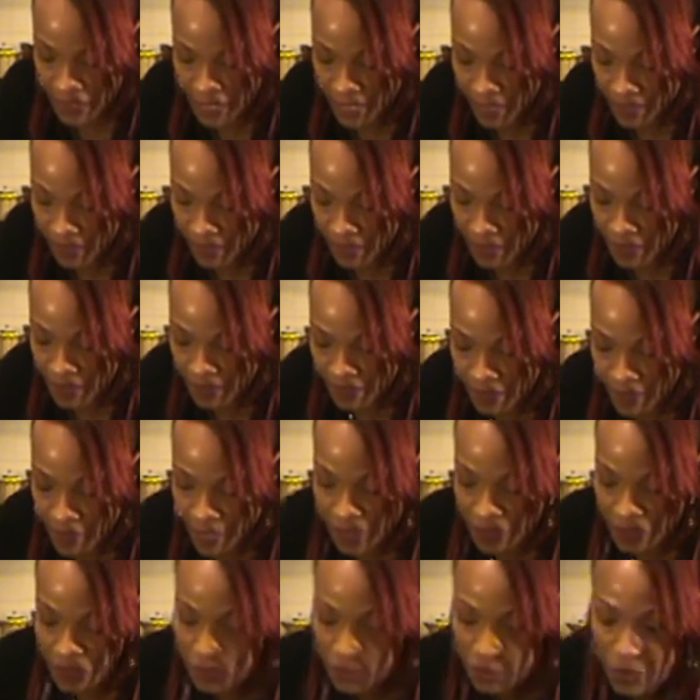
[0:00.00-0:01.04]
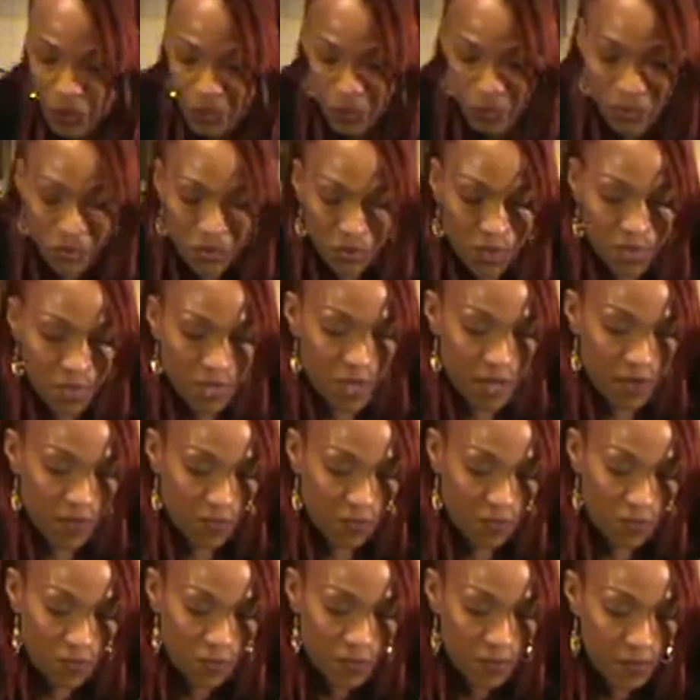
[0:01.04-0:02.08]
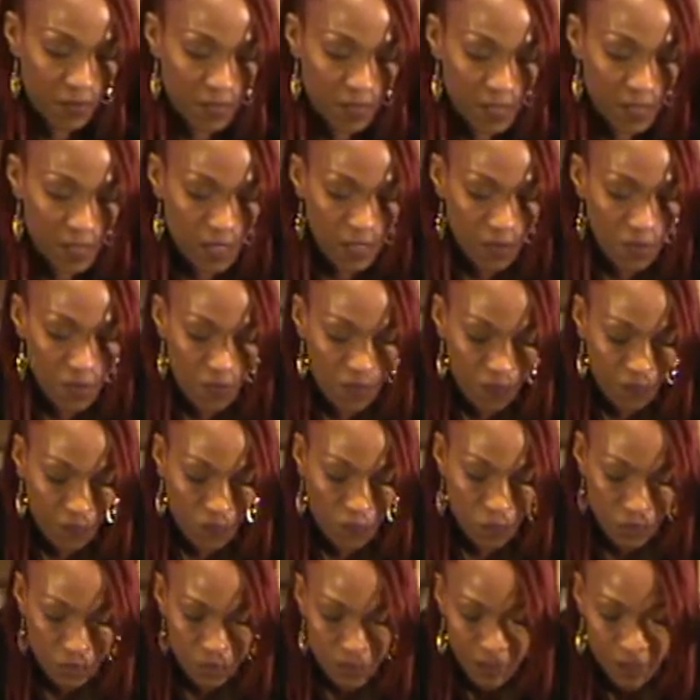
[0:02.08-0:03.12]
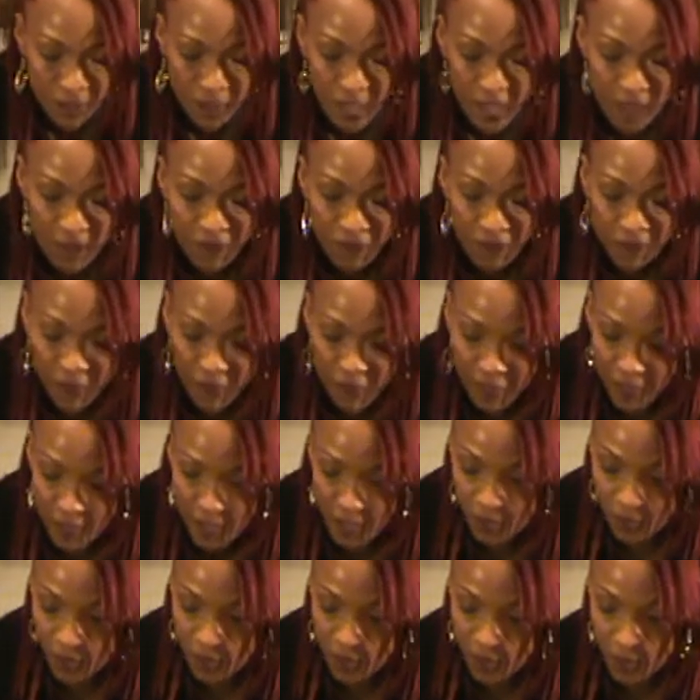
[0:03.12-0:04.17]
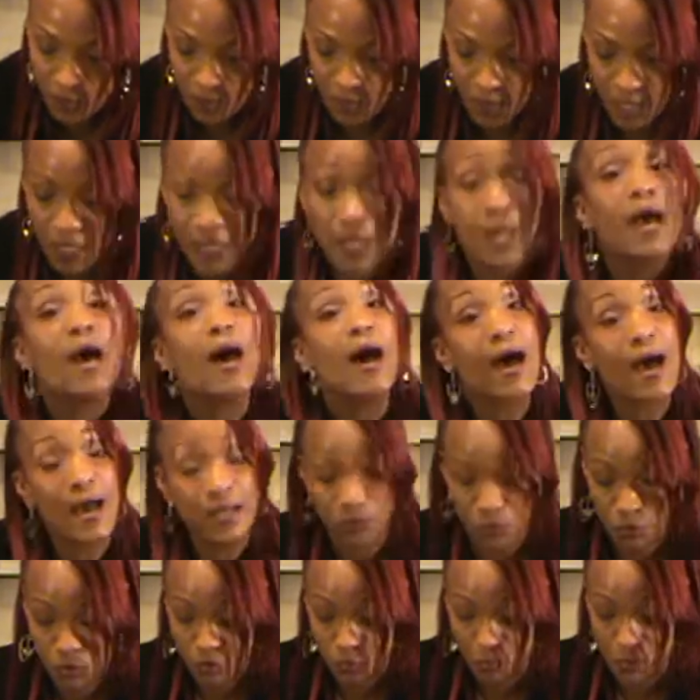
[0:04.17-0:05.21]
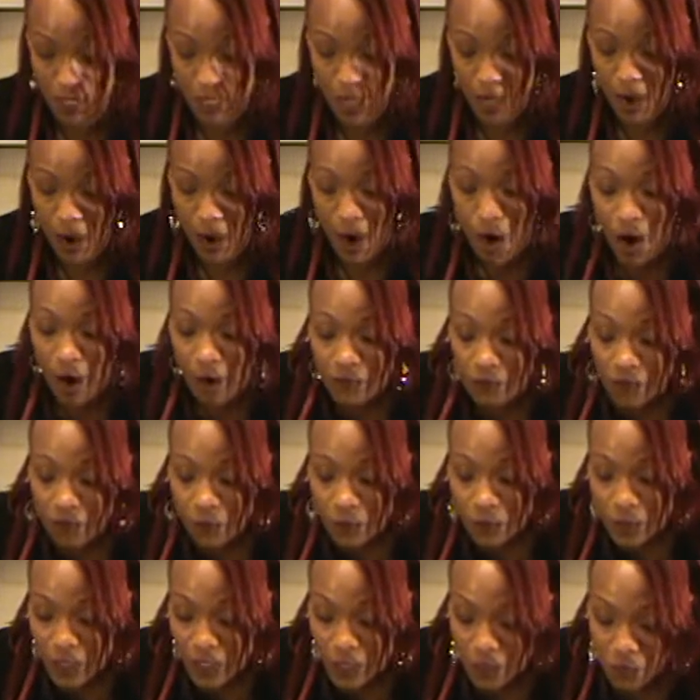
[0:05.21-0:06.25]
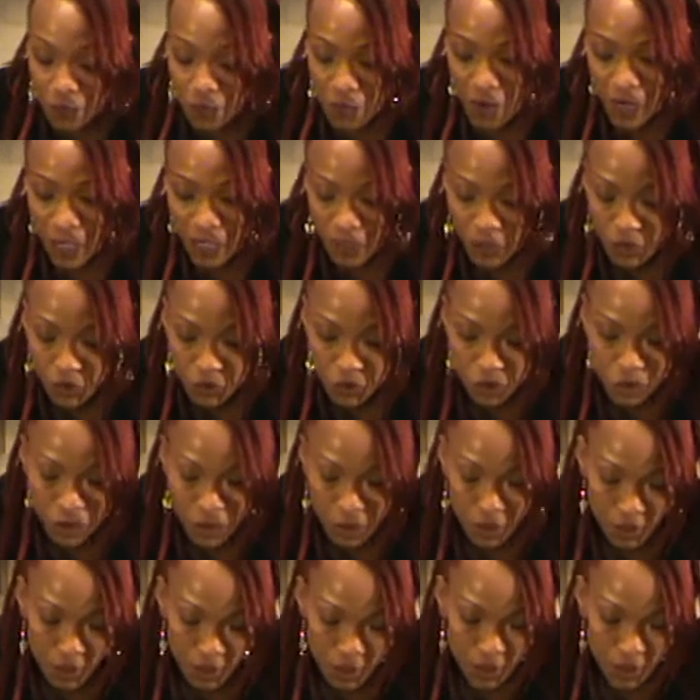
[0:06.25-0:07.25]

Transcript: that things go together. Of course, everything with me has to be artfully arranged.